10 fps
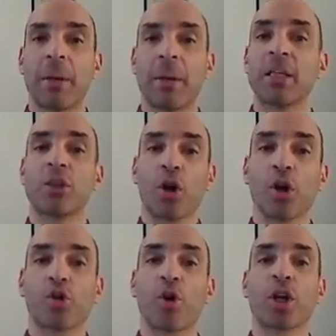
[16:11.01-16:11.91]
but it
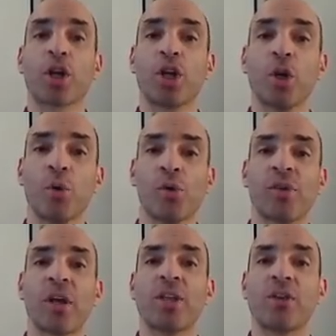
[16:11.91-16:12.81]
also
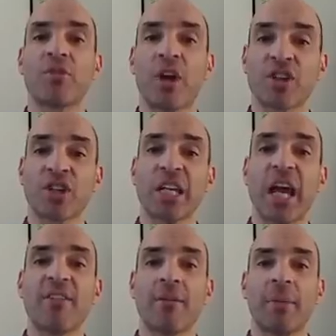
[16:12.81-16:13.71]
accused the Russian
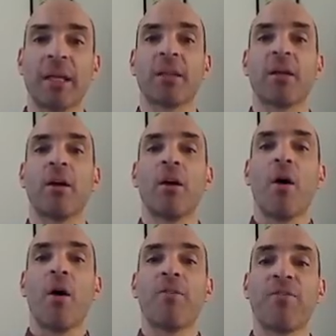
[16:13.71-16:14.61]
government
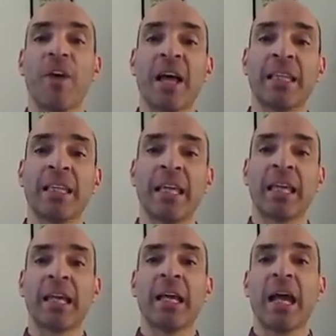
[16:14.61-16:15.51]
of
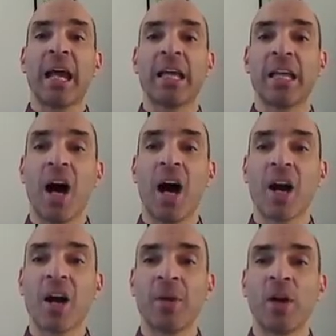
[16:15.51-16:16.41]
funding an
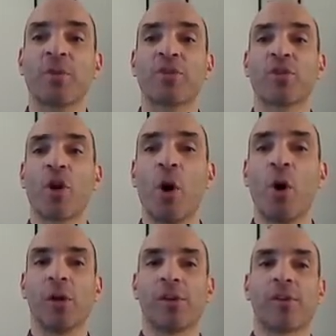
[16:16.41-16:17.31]
army of
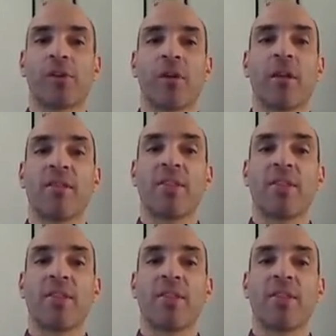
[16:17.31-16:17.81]
trolls,